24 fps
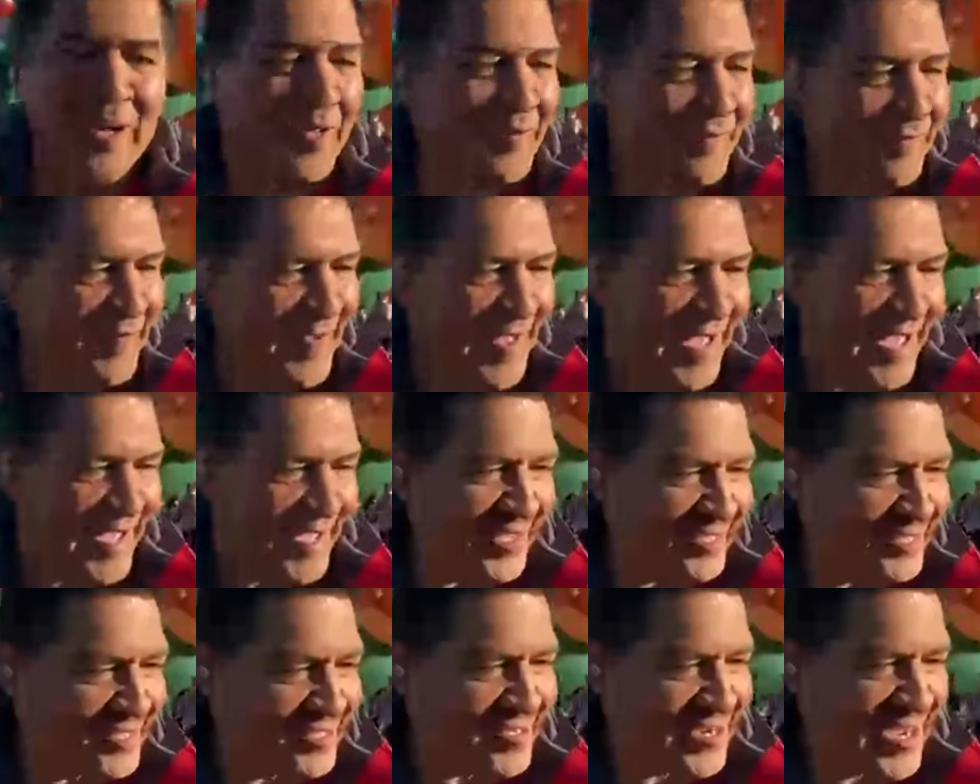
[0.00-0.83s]

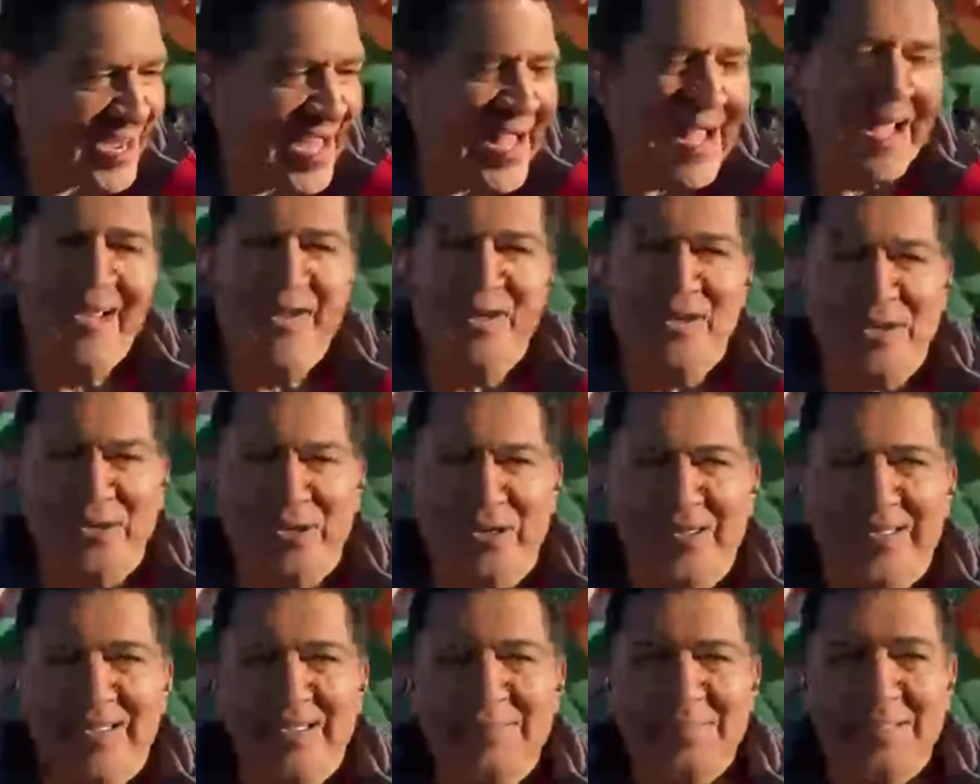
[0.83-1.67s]
Fire annular
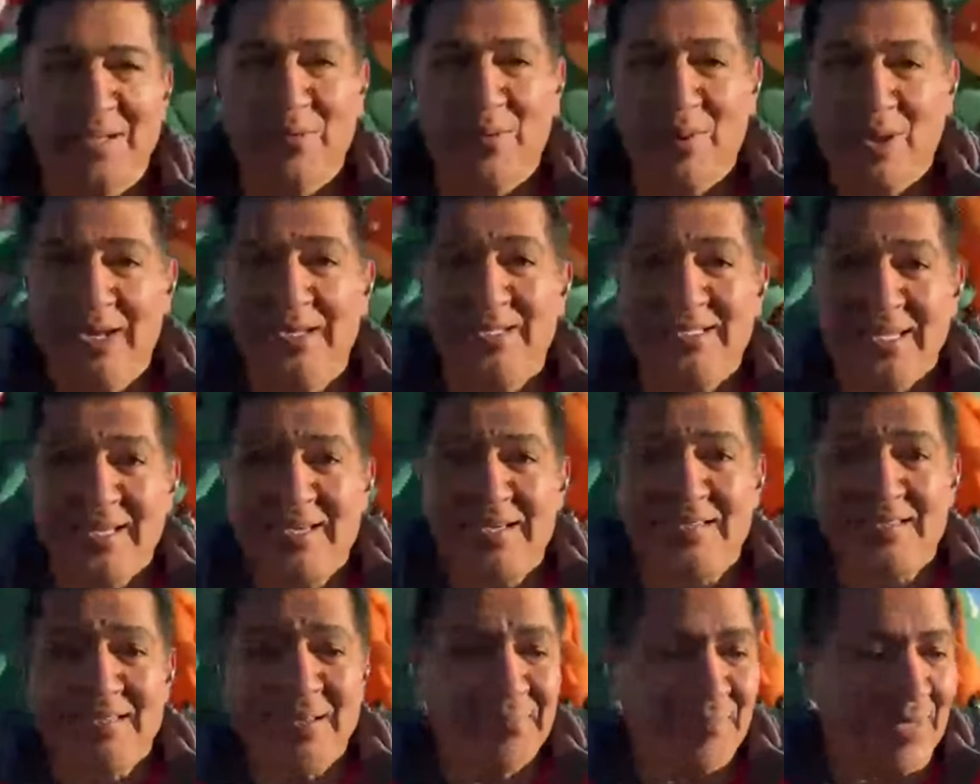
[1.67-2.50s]
eclipse. I want to tell
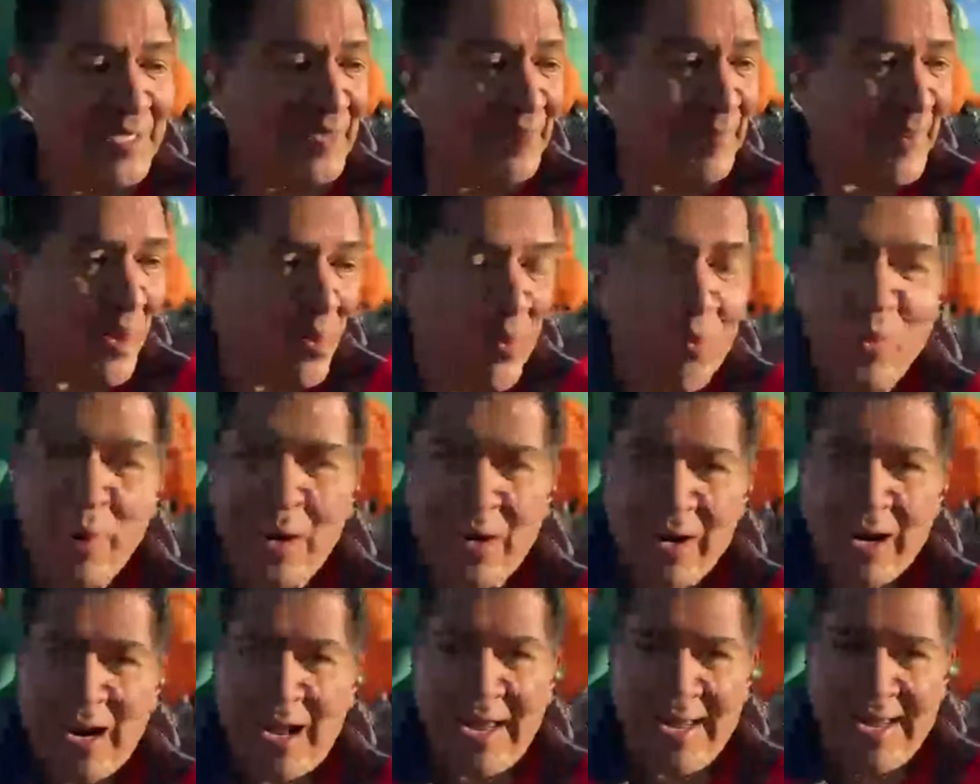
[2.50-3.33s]
you something about
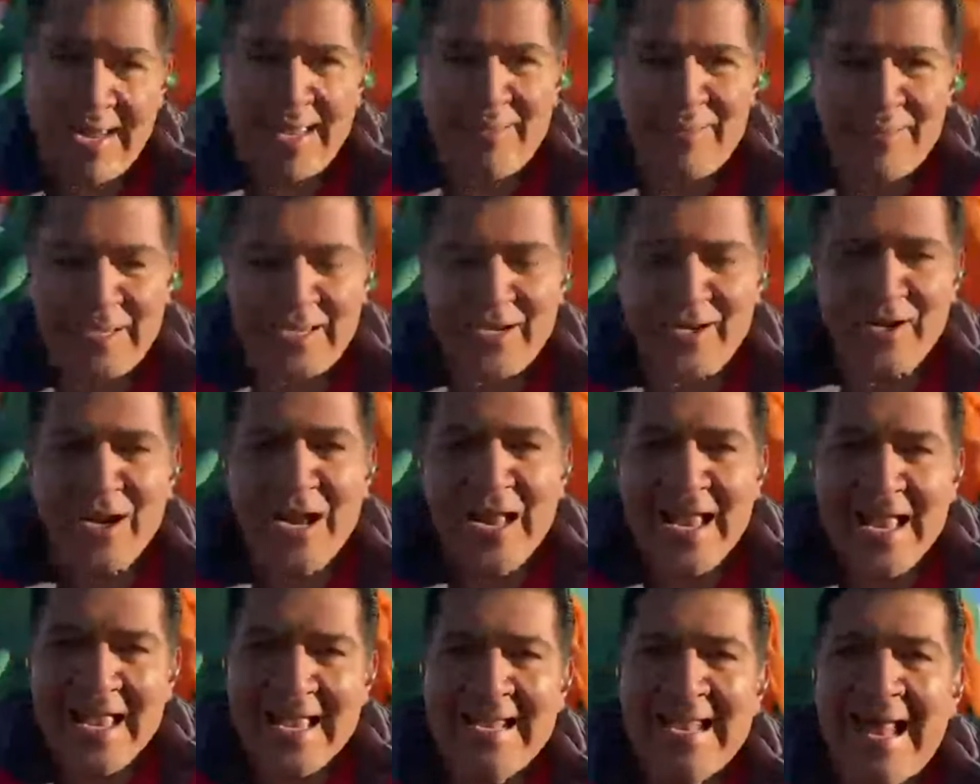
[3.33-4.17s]
where I am here
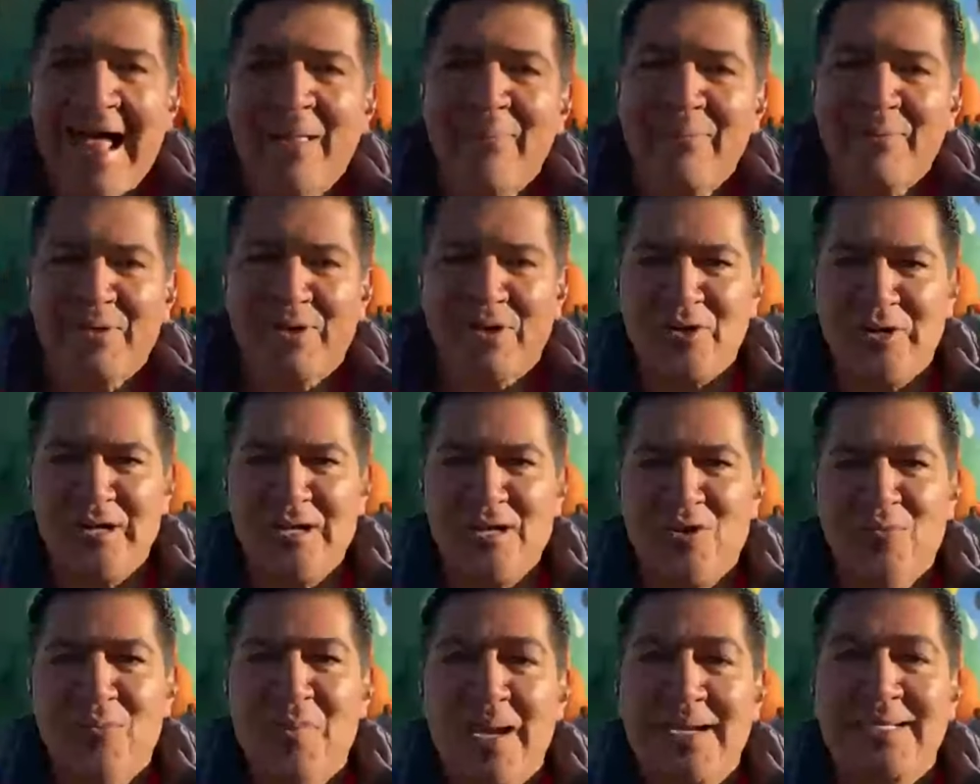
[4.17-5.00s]
in Albuquerque,
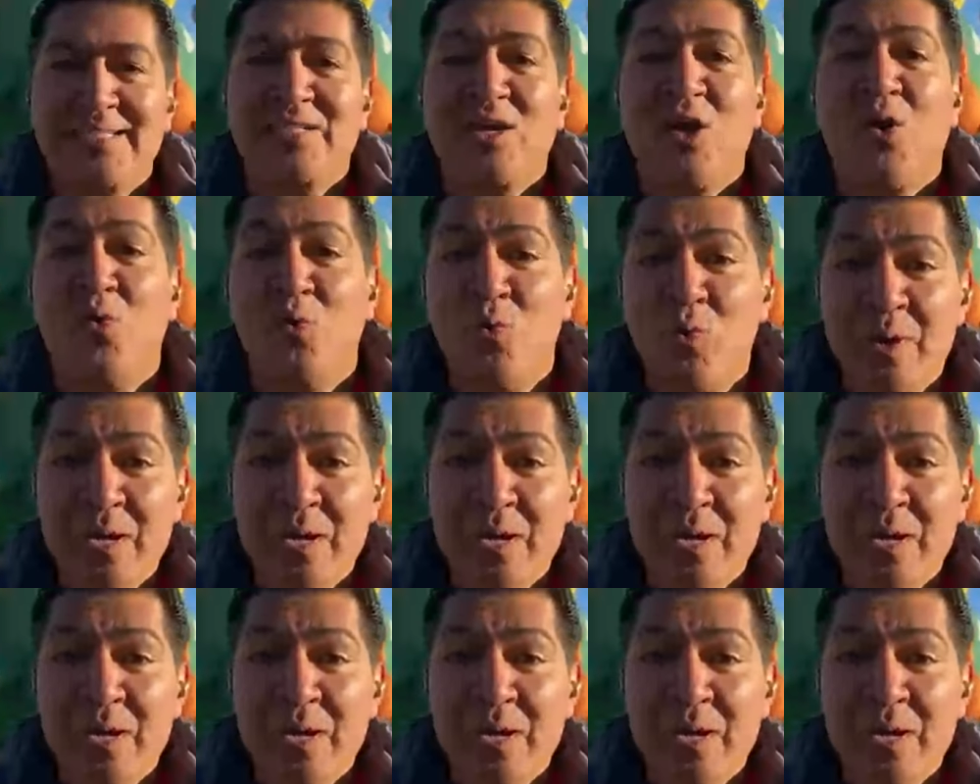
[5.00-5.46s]
New Mexico.